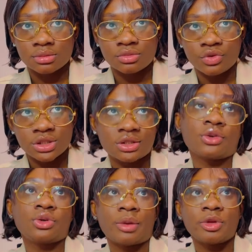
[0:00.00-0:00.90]
written
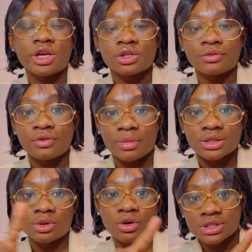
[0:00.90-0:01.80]
on your application form
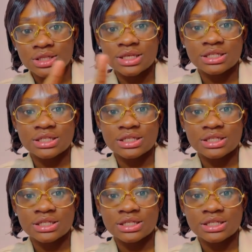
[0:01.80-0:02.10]
as well, because there's a